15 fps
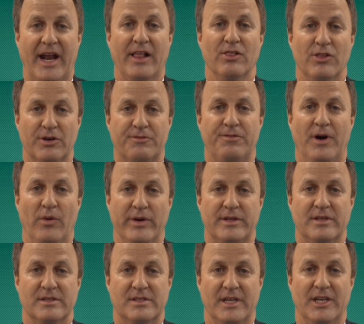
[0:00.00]
and I look forward
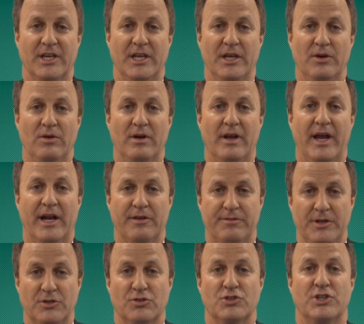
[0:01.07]
to seeing you at a
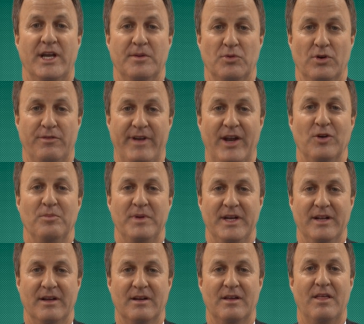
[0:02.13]
future Chamber event or
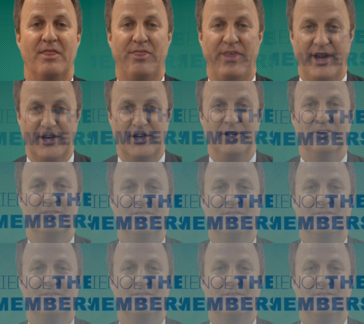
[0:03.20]
meeting. Thank you.